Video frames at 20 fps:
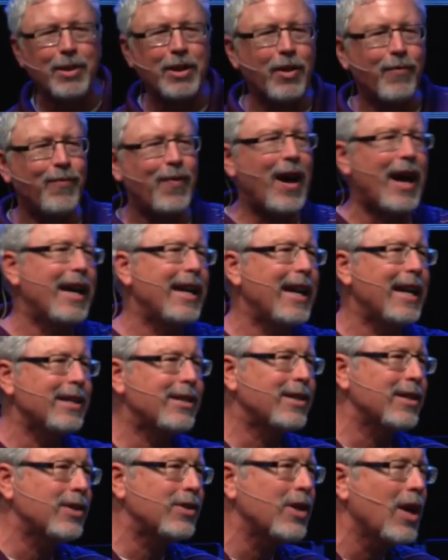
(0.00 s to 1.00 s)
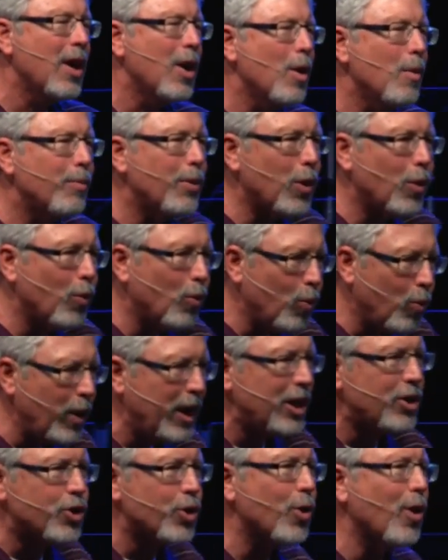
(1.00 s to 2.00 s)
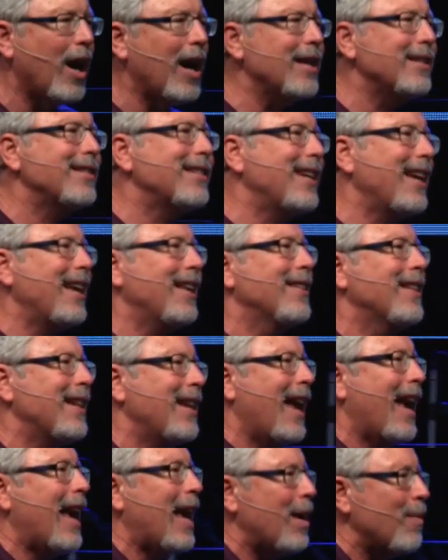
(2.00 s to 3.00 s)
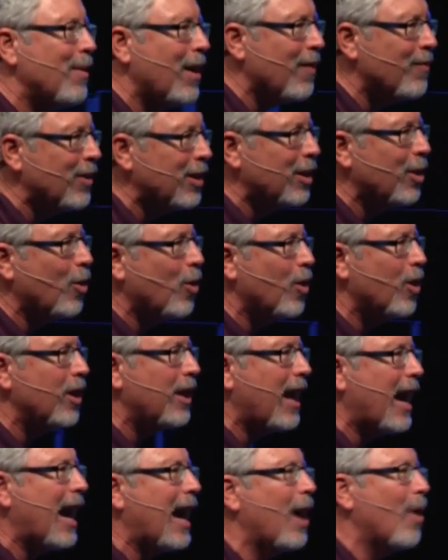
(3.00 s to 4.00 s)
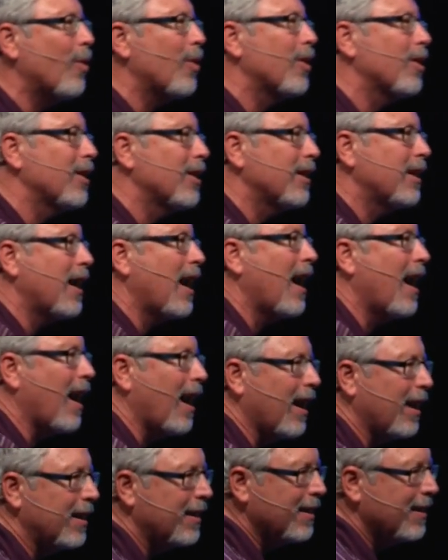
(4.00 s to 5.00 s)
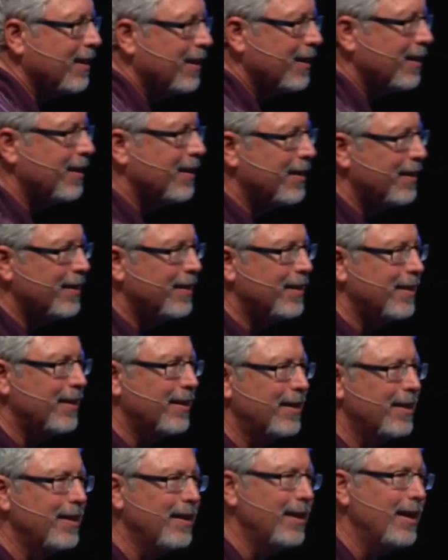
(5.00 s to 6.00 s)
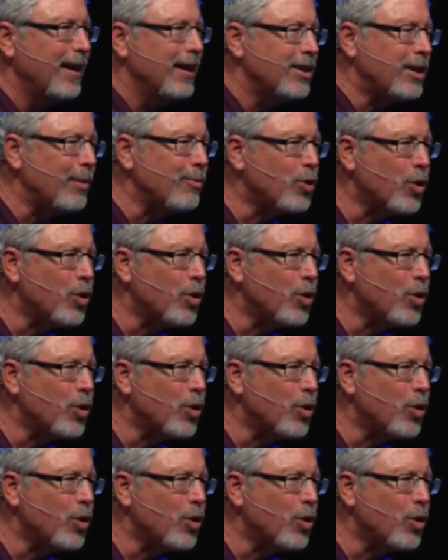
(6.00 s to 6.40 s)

in their finances, but we trust in the name of the Lord our God. Some